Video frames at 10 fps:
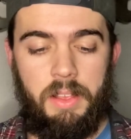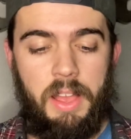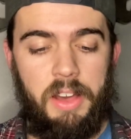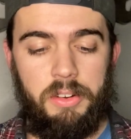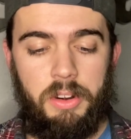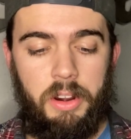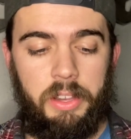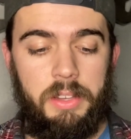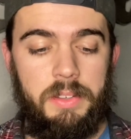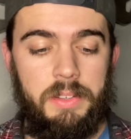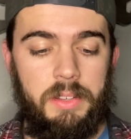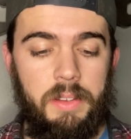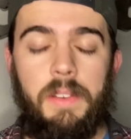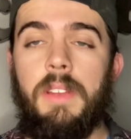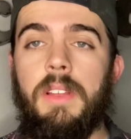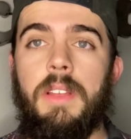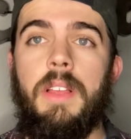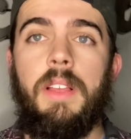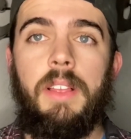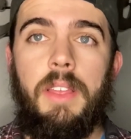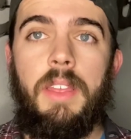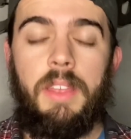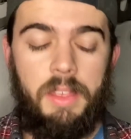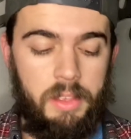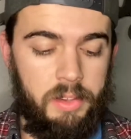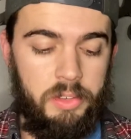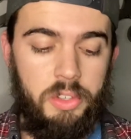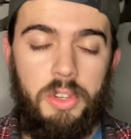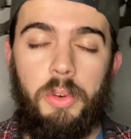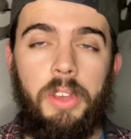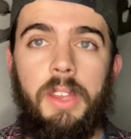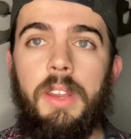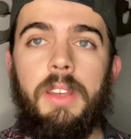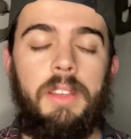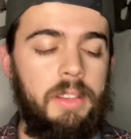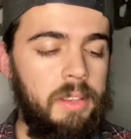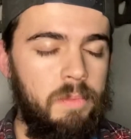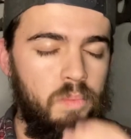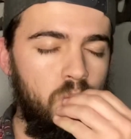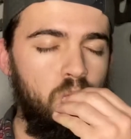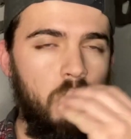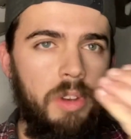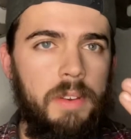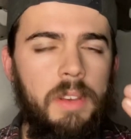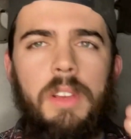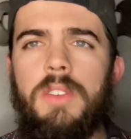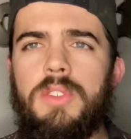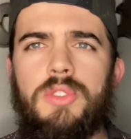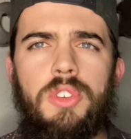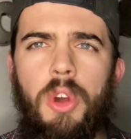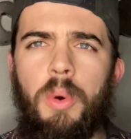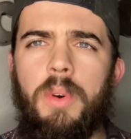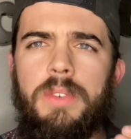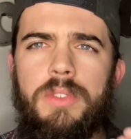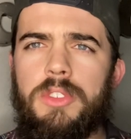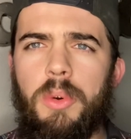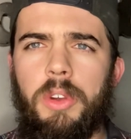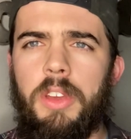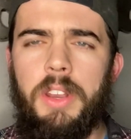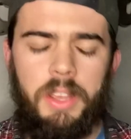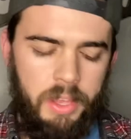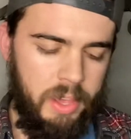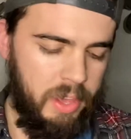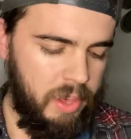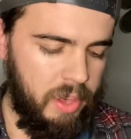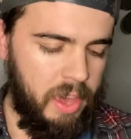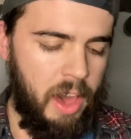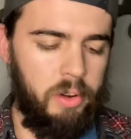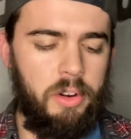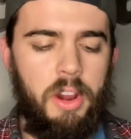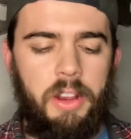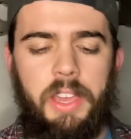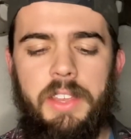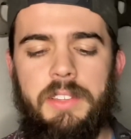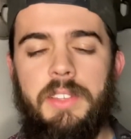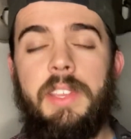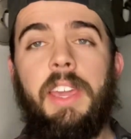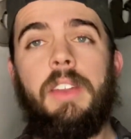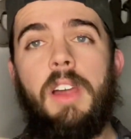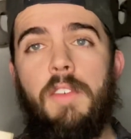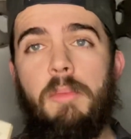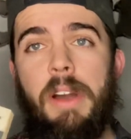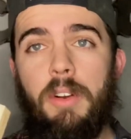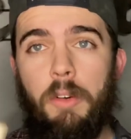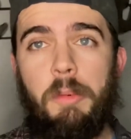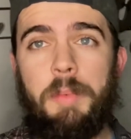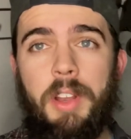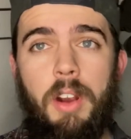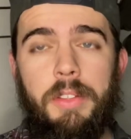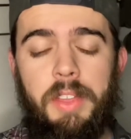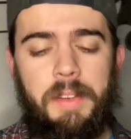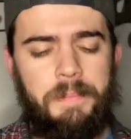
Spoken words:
Outer Dark is so good. So good. Outer Dark is the second novel by Cormac McCarthy.